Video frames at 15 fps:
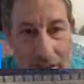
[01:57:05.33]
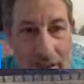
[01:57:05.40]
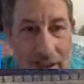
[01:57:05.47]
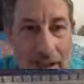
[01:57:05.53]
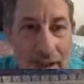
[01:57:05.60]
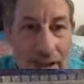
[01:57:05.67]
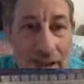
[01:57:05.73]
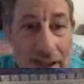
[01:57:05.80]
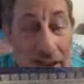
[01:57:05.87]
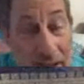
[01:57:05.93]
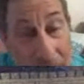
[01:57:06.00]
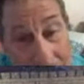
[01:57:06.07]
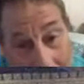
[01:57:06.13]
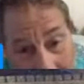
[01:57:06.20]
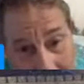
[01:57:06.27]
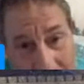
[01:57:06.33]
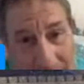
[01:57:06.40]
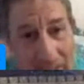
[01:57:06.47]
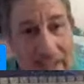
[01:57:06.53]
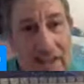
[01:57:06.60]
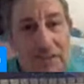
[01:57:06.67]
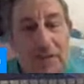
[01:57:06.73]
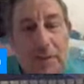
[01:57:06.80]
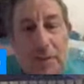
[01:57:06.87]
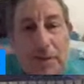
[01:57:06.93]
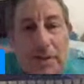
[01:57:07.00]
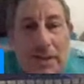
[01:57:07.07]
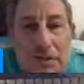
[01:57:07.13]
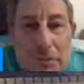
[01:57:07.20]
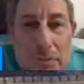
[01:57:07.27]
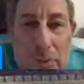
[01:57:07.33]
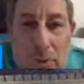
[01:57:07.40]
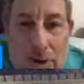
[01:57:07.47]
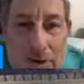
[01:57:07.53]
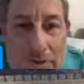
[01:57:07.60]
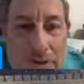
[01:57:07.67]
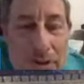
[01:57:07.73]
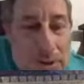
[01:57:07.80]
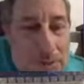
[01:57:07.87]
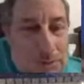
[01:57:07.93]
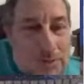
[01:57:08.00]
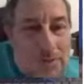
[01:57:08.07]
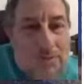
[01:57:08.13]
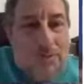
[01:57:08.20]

He's kind of telling it from a different point of view, right?